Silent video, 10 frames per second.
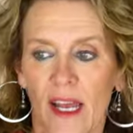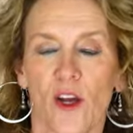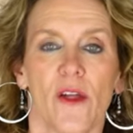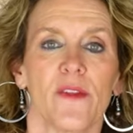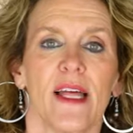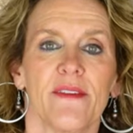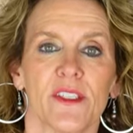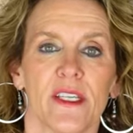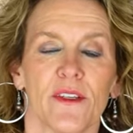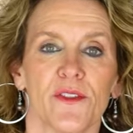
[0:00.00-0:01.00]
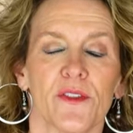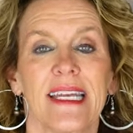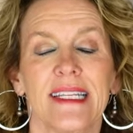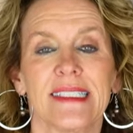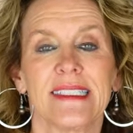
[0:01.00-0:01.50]
I call the life skills.
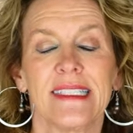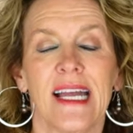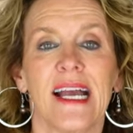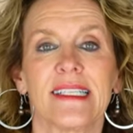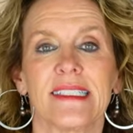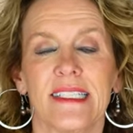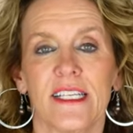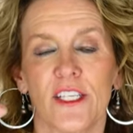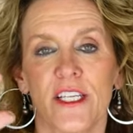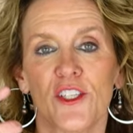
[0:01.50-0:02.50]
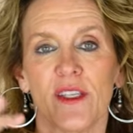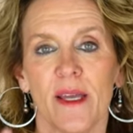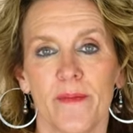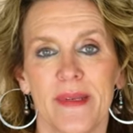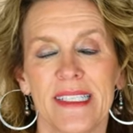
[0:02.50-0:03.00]
It is not to teach
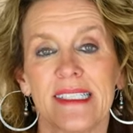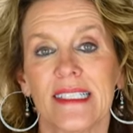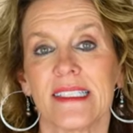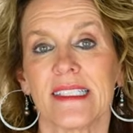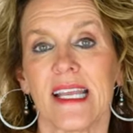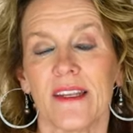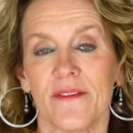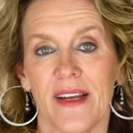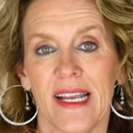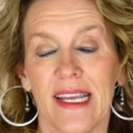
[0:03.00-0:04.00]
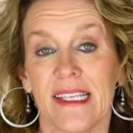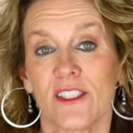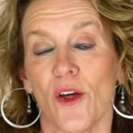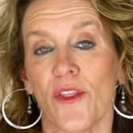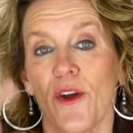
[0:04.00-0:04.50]
them business and
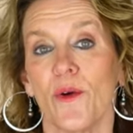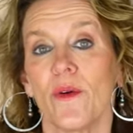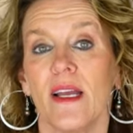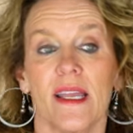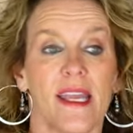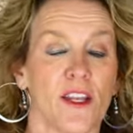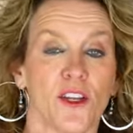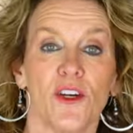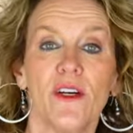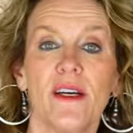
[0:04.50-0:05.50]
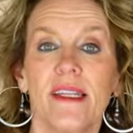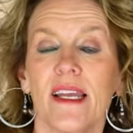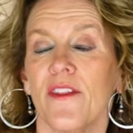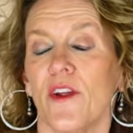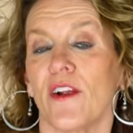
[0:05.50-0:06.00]
finance, although it could,
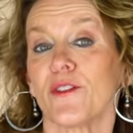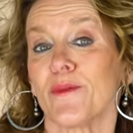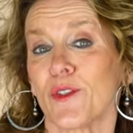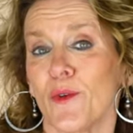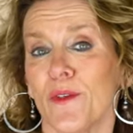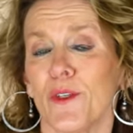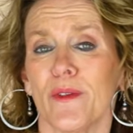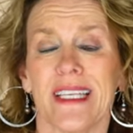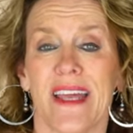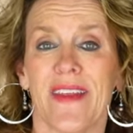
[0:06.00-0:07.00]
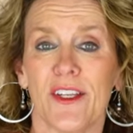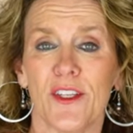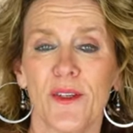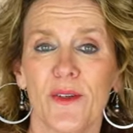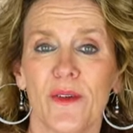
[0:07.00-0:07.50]
and there are some schools who say they
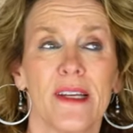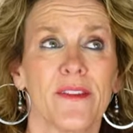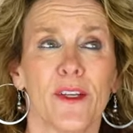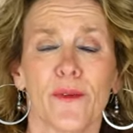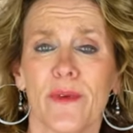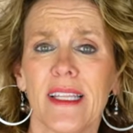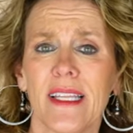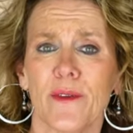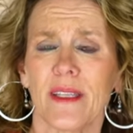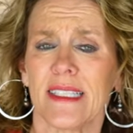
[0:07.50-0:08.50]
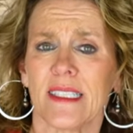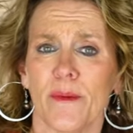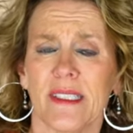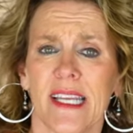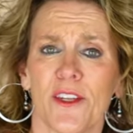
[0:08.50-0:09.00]
do. They're really, really
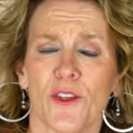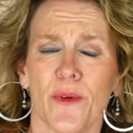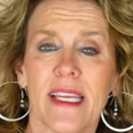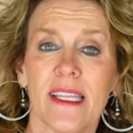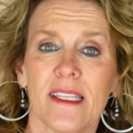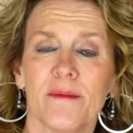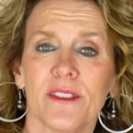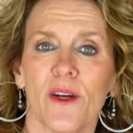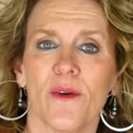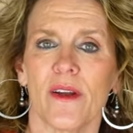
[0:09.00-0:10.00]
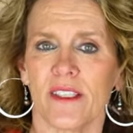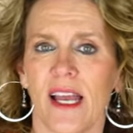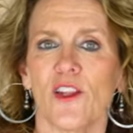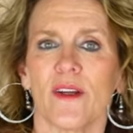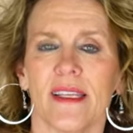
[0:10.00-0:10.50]
substandard curriculum. So as
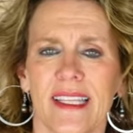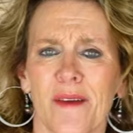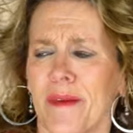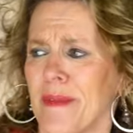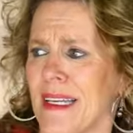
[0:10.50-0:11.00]
I look at them, I'm